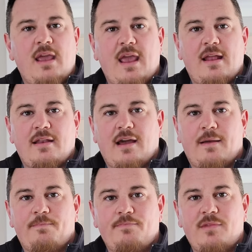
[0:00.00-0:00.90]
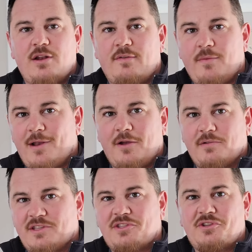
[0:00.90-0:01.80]
And, um, you know, everybody
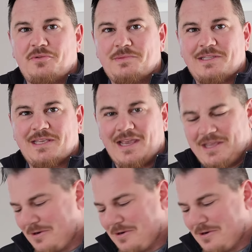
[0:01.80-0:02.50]
always assumes it's like,